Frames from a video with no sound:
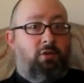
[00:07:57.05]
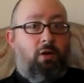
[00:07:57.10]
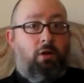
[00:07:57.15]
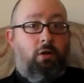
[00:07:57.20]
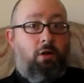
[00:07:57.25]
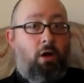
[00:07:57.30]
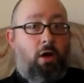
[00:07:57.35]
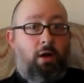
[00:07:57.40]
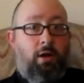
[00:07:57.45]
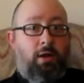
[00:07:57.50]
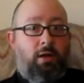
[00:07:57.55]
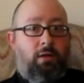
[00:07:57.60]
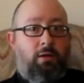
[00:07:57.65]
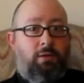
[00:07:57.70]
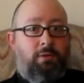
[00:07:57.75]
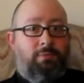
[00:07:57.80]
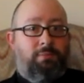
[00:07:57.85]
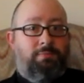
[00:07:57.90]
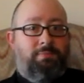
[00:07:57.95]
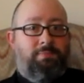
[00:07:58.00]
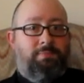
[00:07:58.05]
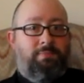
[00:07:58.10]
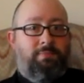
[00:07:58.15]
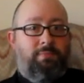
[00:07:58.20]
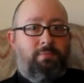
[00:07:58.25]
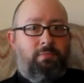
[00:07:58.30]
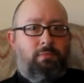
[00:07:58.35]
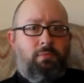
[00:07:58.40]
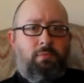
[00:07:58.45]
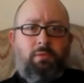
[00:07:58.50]
archonic.
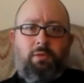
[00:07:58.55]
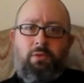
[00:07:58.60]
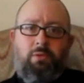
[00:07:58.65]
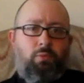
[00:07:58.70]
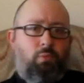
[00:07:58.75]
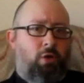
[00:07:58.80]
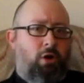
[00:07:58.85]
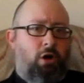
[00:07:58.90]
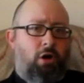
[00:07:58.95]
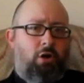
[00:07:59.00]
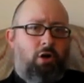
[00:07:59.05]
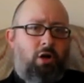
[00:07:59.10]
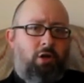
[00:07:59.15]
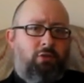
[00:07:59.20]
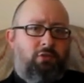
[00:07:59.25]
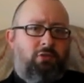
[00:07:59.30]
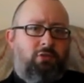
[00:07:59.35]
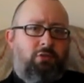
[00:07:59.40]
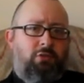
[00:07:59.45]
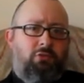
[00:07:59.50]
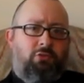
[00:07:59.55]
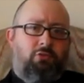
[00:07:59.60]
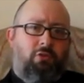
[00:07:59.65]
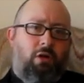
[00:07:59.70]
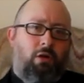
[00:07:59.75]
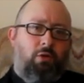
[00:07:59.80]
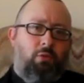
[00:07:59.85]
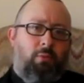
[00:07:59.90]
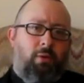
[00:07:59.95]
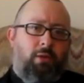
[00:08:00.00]
What archons do you
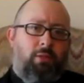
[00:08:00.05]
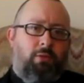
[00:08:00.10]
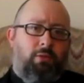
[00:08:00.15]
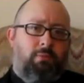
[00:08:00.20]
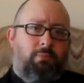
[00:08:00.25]
struggle with?